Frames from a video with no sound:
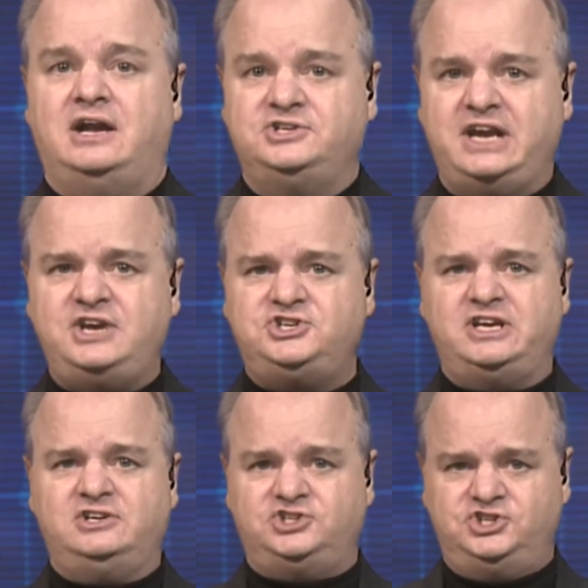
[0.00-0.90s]
On
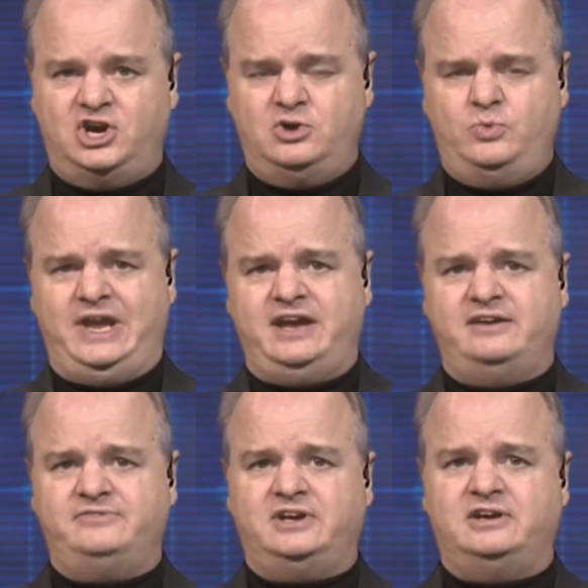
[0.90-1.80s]
today's show, we
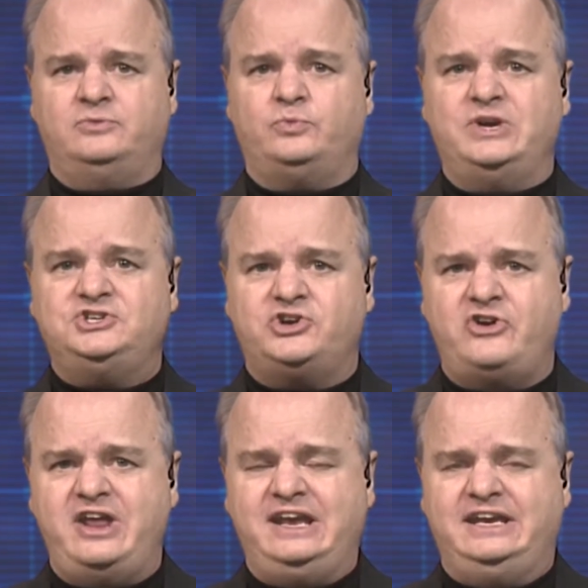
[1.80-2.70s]
have a
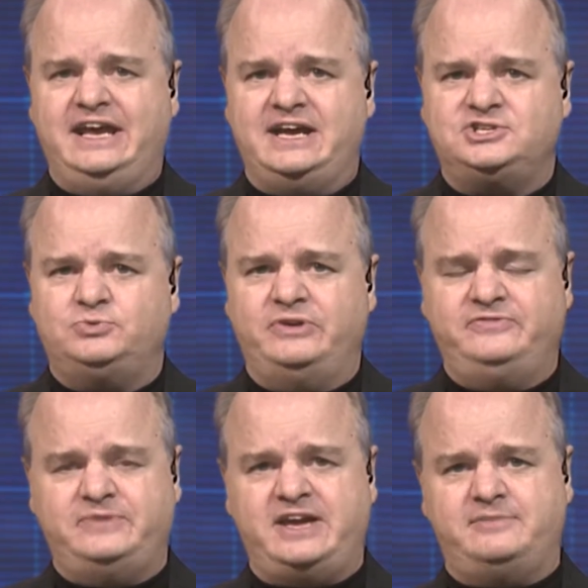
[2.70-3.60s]
returning guest.
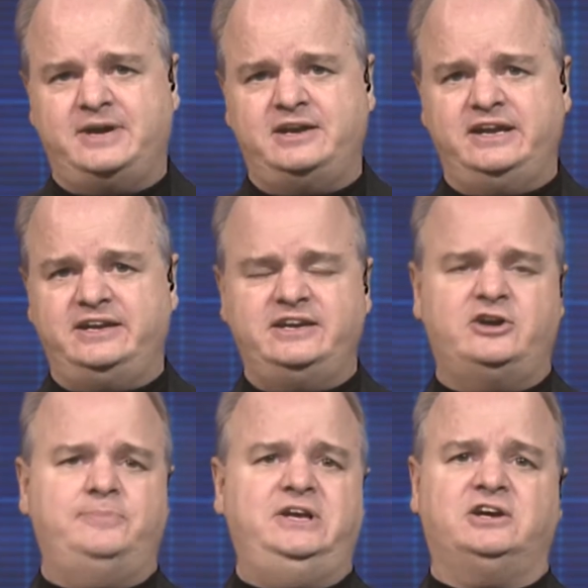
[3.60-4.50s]
We've had him on at
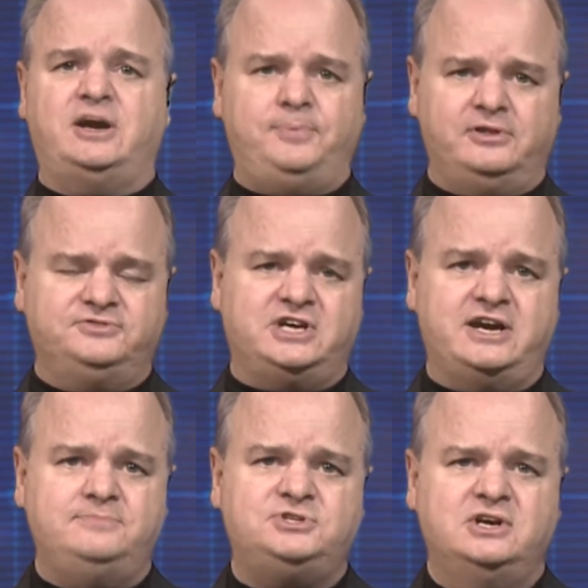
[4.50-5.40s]
NRB a couple of
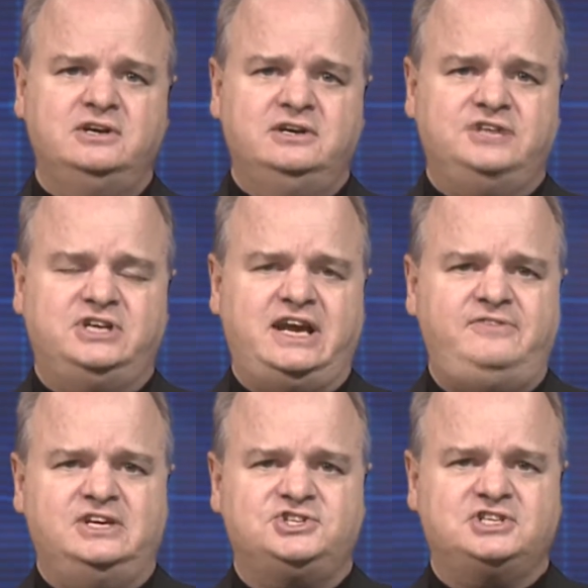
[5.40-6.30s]
times. And
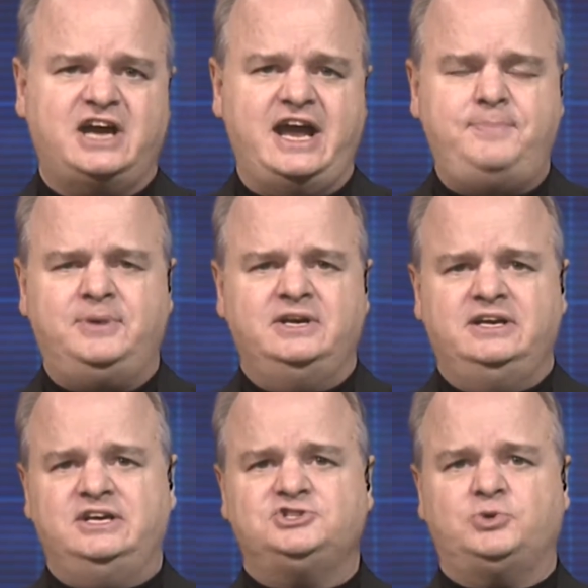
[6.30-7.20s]
today, via Skype,
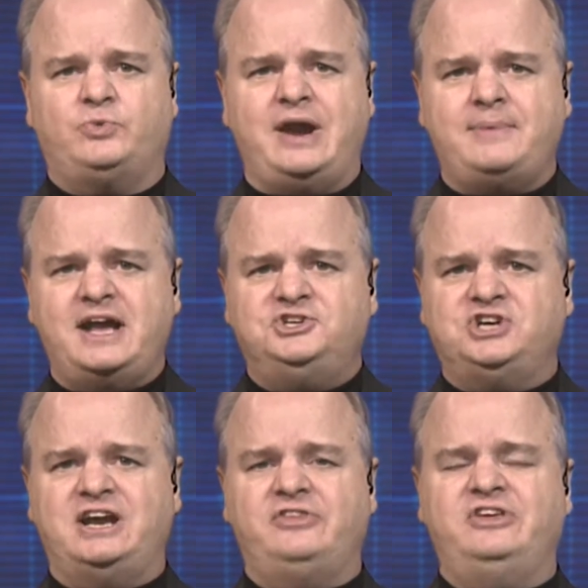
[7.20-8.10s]
is Rabbi
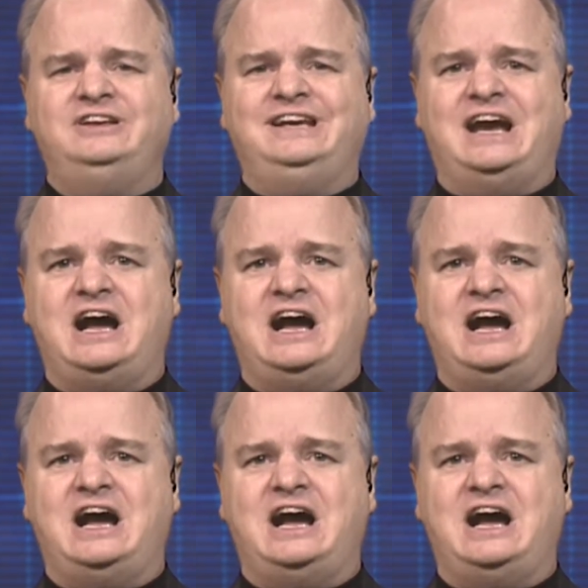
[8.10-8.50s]
Jonathan